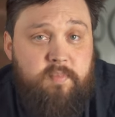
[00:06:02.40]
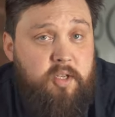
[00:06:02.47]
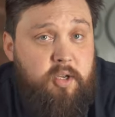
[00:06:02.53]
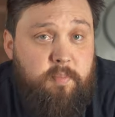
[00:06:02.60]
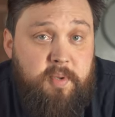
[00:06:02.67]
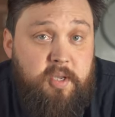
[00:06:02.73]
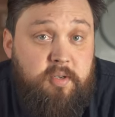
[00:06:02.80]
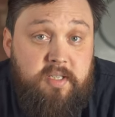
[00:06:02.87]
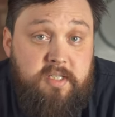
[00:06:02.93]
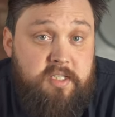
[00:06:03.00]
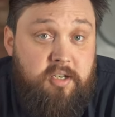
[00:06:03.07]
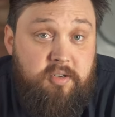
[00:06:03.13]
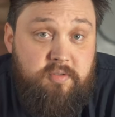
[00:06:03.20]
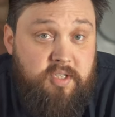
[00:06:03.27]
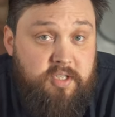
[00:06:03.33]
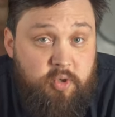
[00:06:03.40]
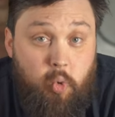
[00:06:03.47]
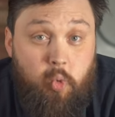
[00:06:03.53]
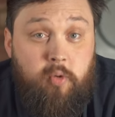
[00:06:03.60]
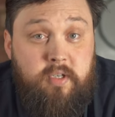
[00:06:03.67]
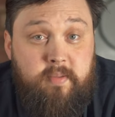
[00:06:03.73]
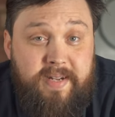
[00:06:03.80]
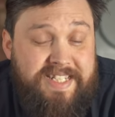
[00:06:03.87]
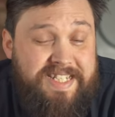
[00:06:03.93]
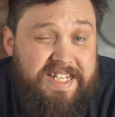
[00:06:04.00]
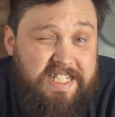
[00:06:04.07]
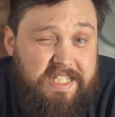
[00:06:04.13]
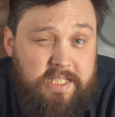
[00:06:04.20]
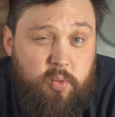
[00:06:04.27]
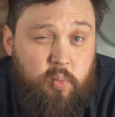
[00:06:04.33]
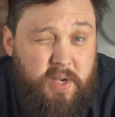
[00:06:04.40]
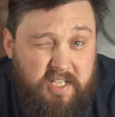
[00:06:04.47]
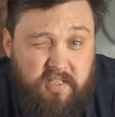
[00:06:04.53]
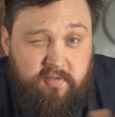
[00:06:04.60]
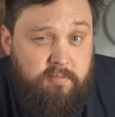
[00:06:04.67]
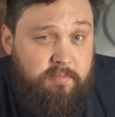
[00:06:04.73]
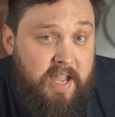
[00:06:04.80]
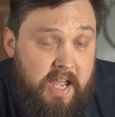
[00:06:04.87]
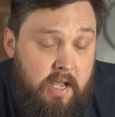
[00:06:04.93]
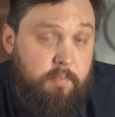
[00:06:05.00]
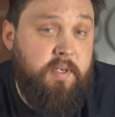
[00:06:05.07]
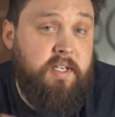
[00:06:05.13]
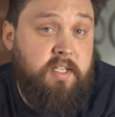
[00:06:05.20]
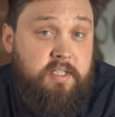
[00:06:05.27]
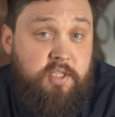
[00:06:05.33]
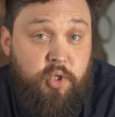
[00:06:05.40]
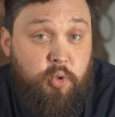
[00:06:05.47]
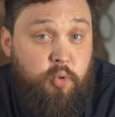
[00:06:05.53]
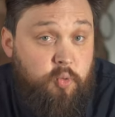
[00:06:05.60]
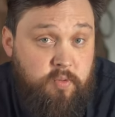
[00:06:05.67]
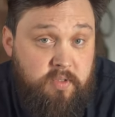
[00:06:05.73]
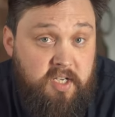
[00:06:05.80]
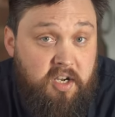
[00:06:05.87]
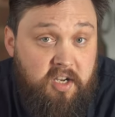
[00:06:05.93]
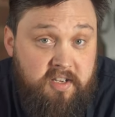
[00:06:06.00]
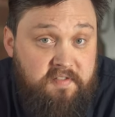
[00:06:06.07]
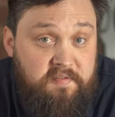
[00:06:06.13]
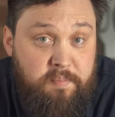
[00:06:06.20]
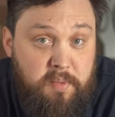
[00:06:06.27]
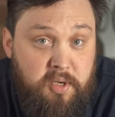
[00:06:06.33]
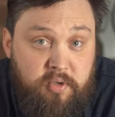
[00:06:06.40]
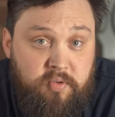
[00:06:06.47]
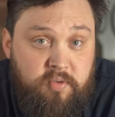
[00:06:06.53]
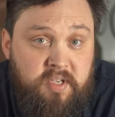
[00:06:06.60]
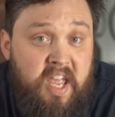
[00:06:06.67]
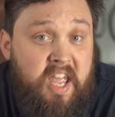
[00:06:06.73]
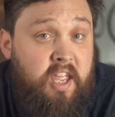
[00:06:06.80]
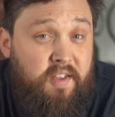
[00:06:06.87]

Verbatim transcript: Computers don't just automatically switch from apnea to dive mode.